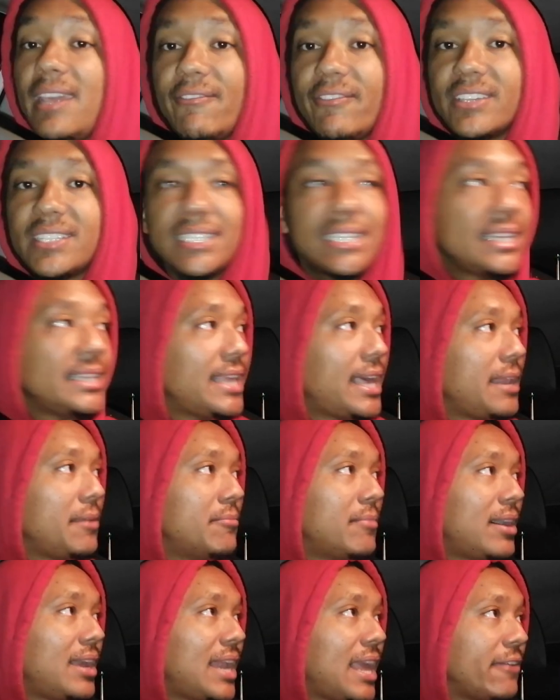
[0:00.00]
never said that
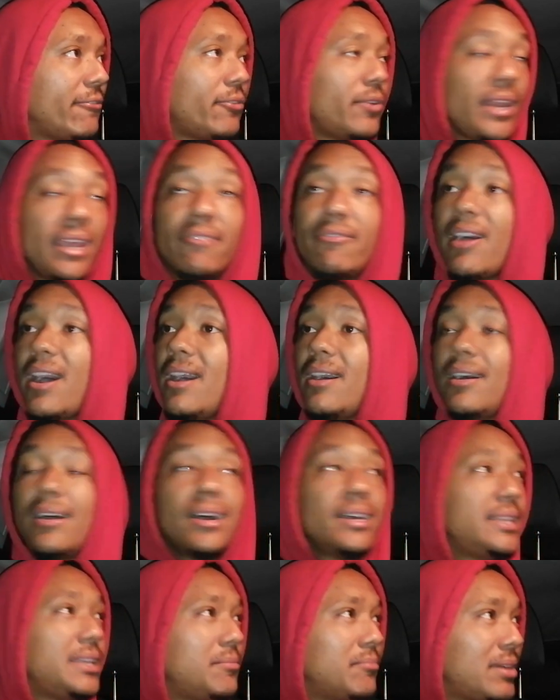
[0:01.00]
in my life. Whenever
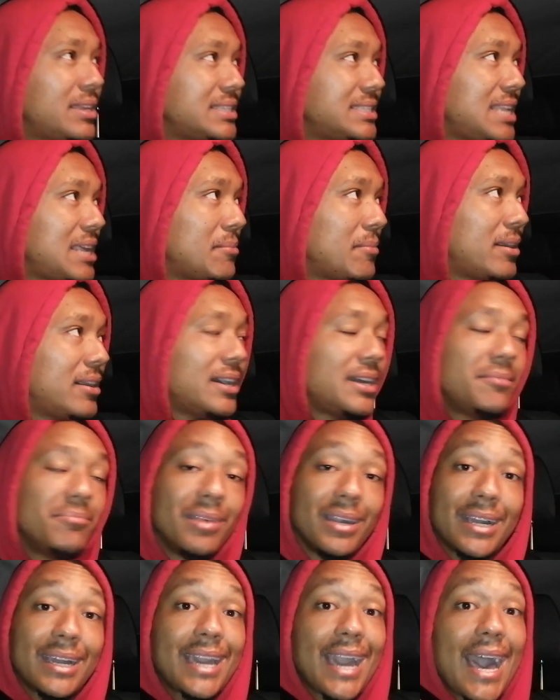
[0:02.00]
I heard that man's name, I heard
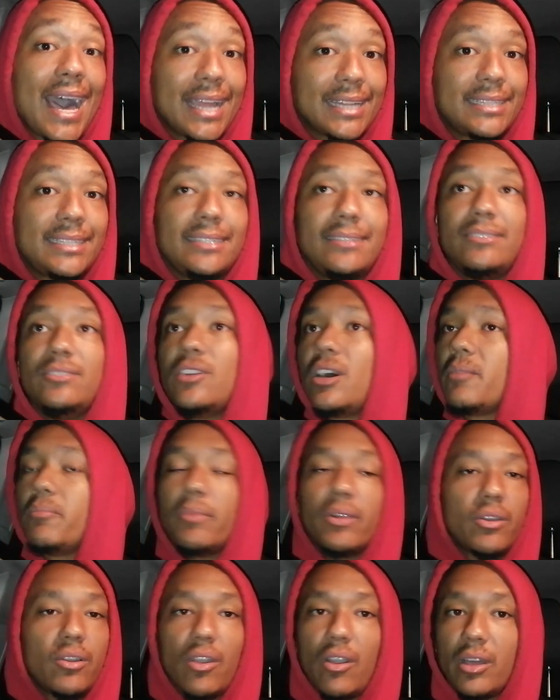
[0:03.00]
McCarthy,
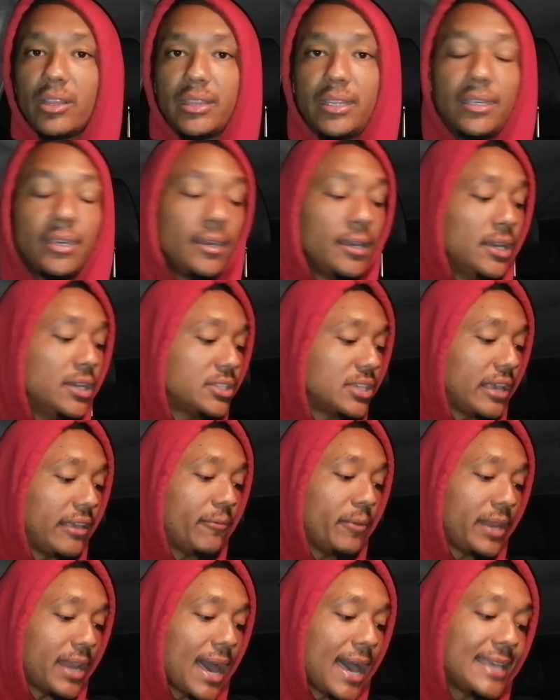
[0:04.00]
not McCarthy. So
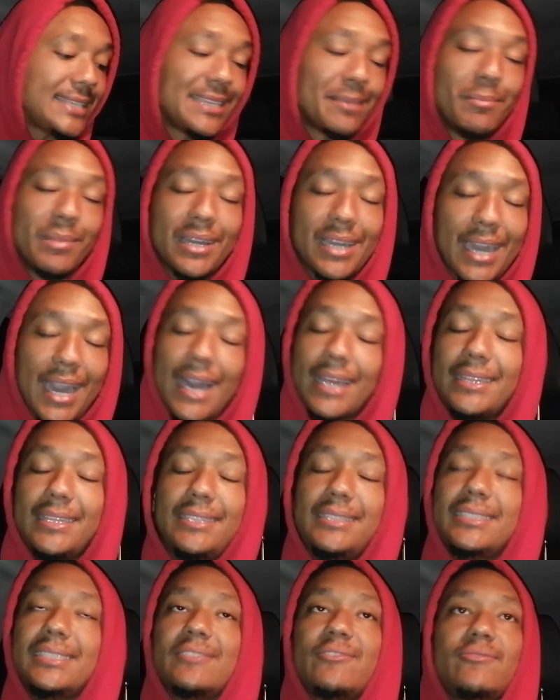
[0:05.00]
when I say
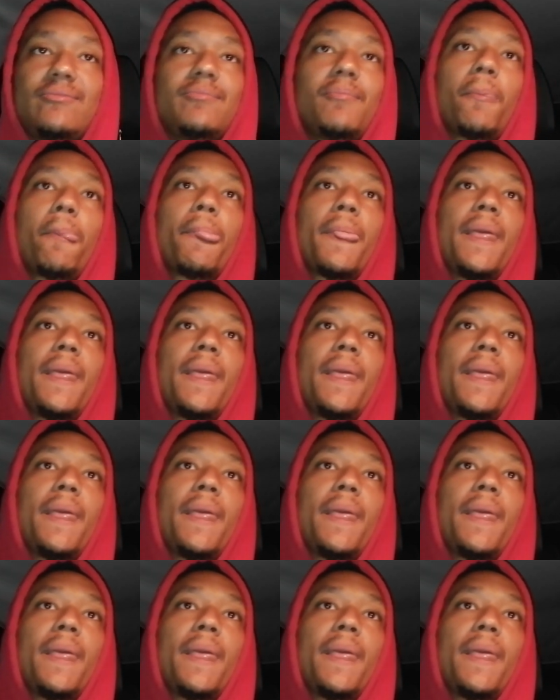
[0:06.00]
McCarthy, just